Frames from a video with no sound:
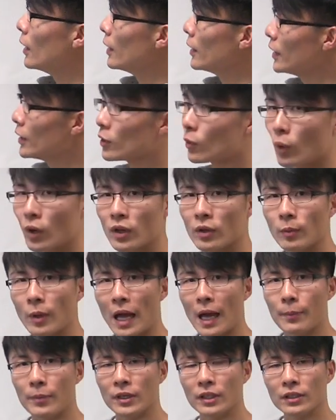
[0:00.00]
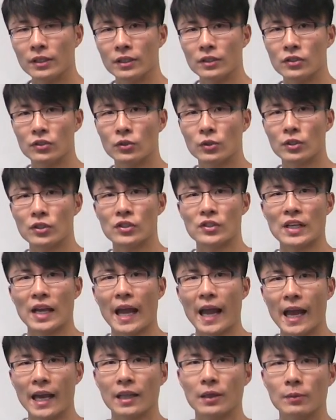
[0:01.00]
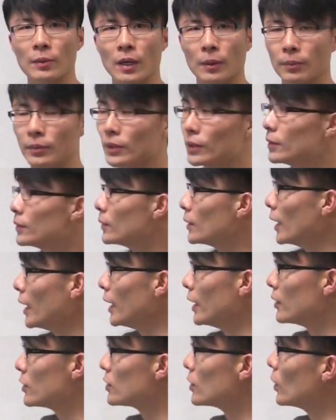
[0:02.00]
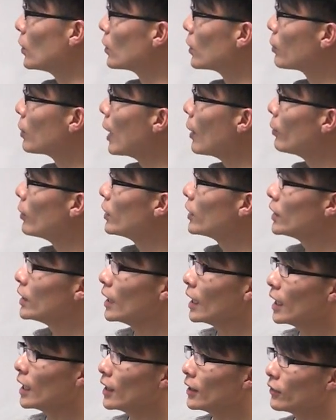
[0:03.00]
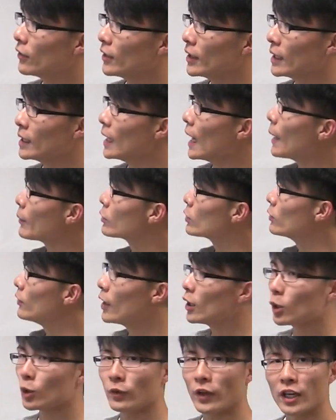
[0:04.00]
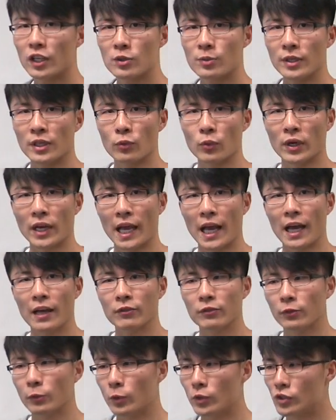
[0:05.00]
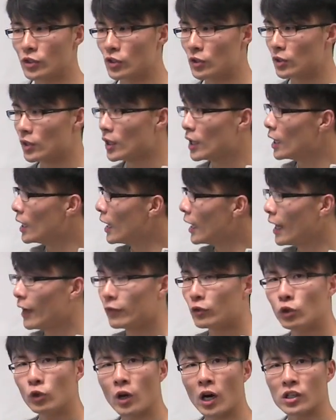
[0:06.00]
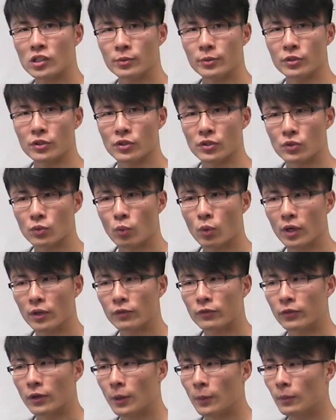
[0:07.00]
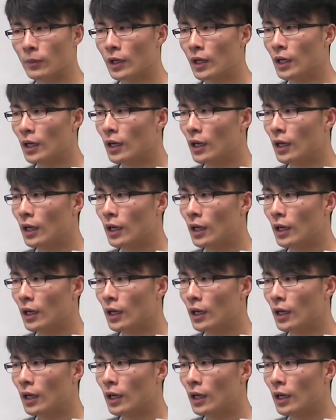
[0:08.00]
either one of them happening is you can just add them up. And so the probability of the absolute value of x being 1/2 would just have two contributions, one from